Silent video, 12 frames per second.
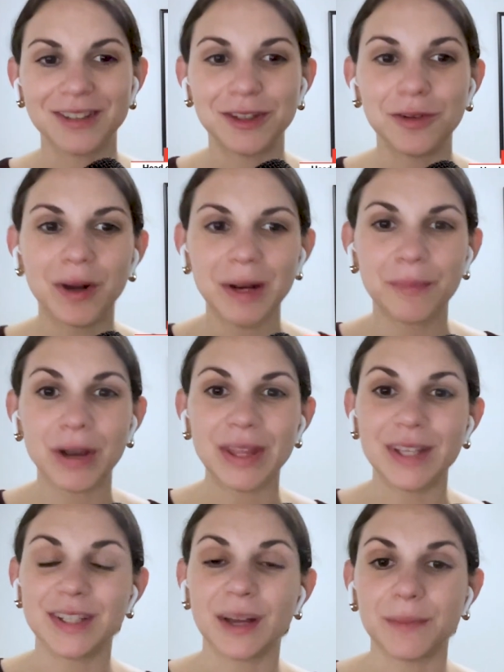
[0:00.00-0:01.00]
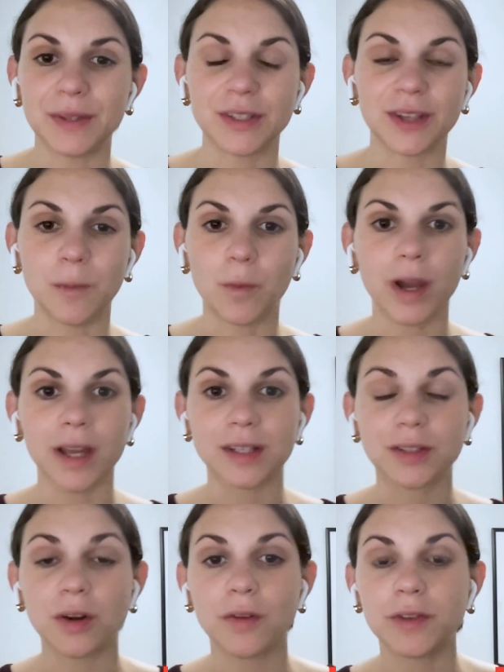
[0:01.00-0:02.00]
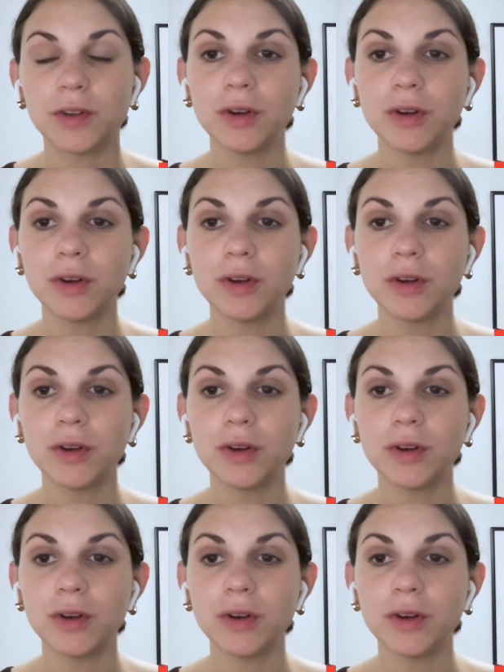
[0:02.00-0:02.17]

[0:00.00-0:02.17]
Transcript: Do want to break these up in some way. So if you do